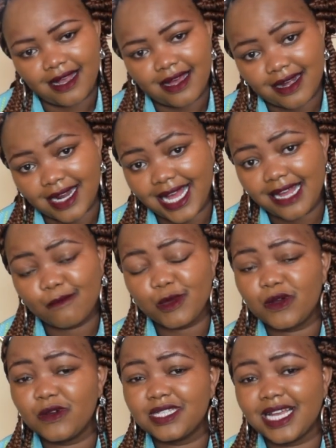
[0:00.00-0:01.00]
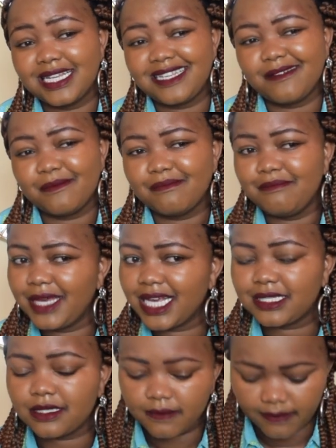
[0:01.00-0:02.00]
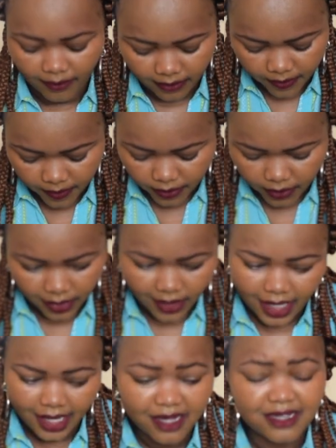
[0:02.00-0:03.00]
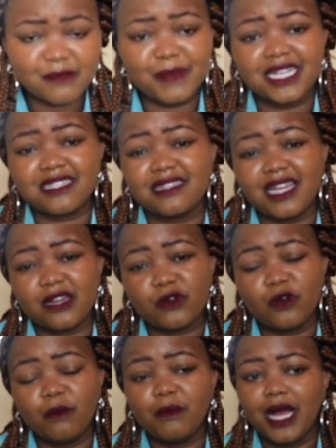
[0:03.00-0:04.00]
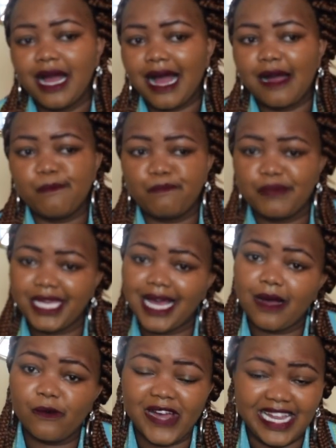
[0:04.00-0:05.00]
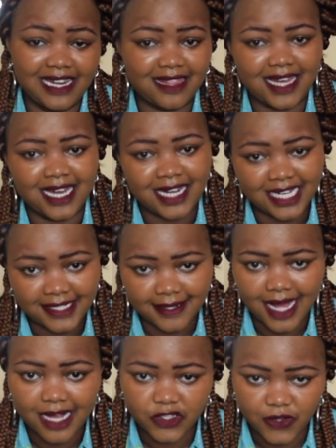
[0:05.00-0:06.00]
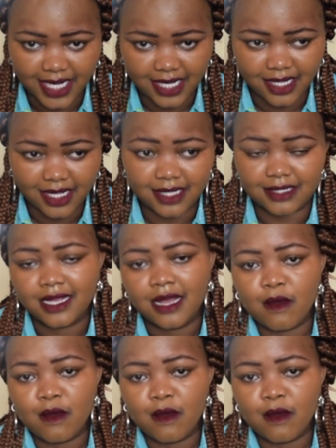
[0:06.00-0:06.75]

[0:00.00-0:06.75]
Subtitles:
rug because it makes the room appear wider than it actually is.